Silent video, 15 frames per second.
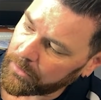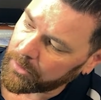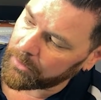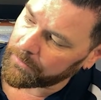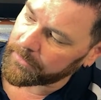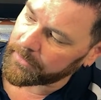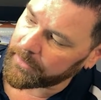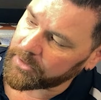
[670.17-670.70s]
Look,
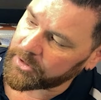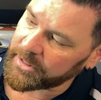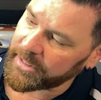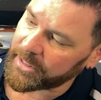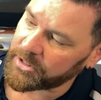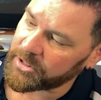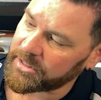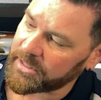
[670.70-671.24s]
she's
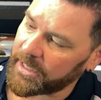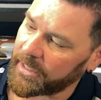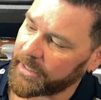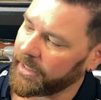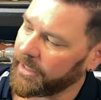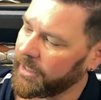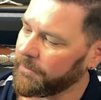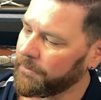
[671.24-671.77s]
actually starting
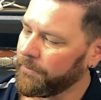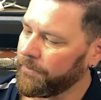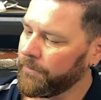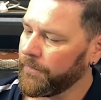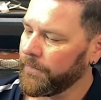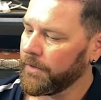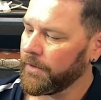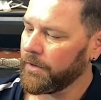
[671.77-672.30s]
up.
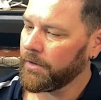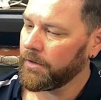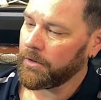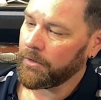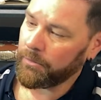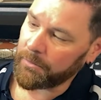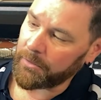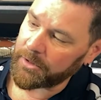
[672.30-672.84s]

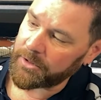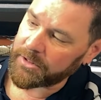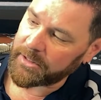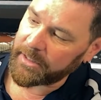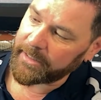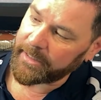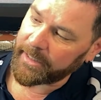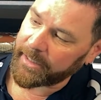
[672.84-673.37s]
We might just
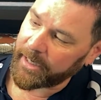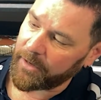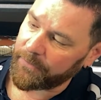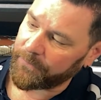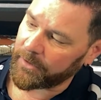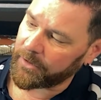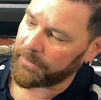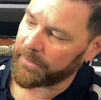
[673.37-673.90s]
let that go for a
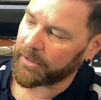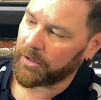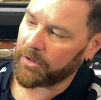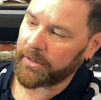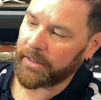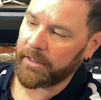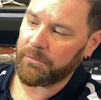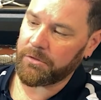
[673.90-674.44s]
little bit
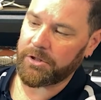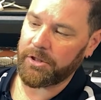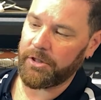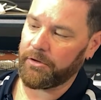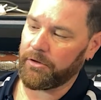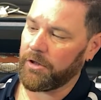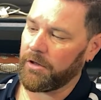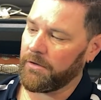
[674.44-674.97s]
longer. We'll turn
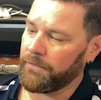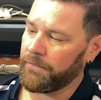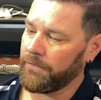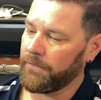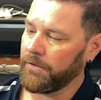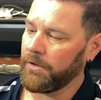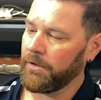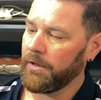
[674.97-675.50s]
her off.
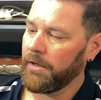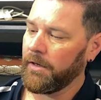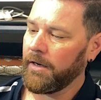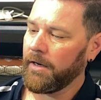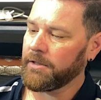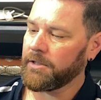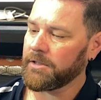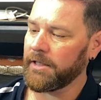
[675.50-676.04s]

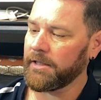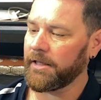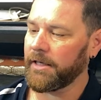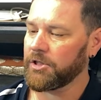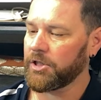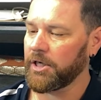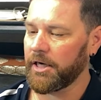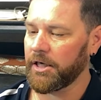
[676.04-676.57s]
Just let that
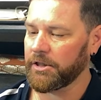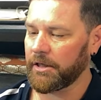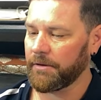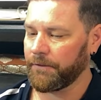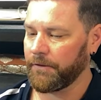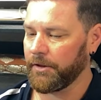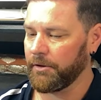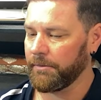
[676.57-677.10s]
charge up
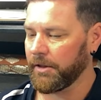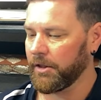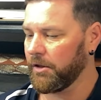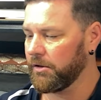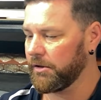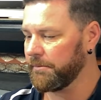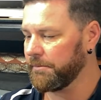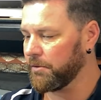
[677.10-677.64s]
for a little bit
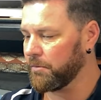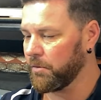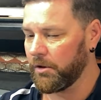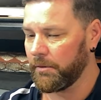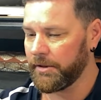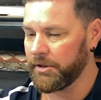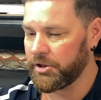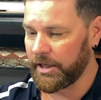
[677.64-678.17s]
longer. But while
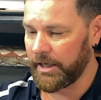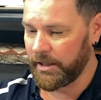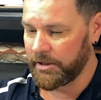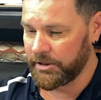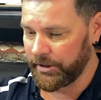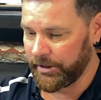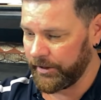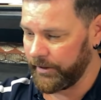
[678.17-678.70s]
we're
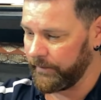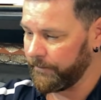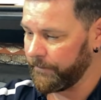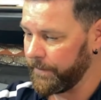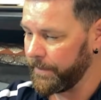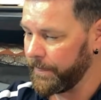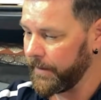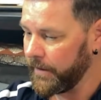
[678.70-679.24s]
charging it,
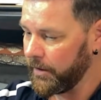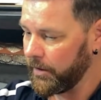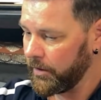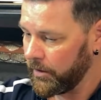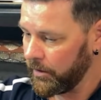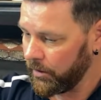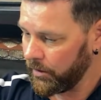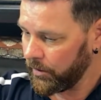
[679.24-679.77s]

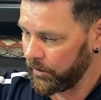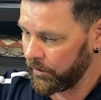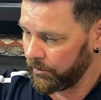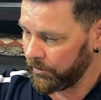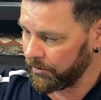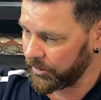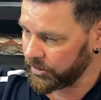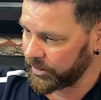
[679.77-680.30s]
we
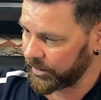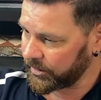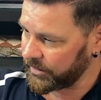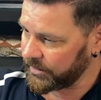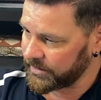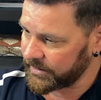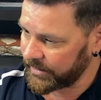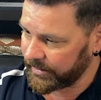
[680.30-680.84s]
might chuck
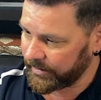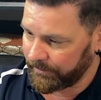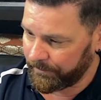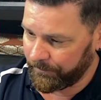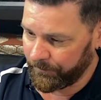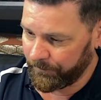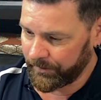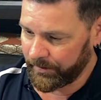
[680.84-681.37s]
this
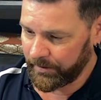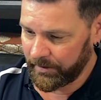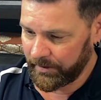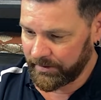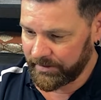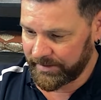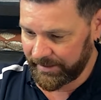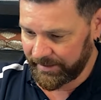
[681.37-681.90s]

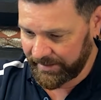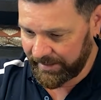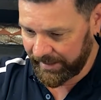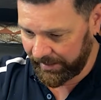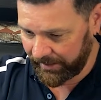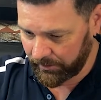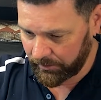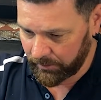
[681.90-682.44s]
dead
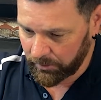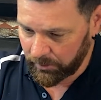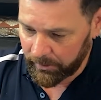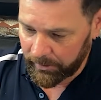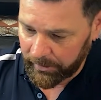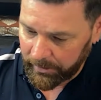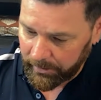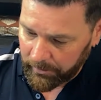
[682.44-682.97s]
cat on
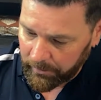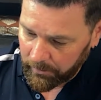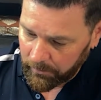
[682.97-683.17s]
here.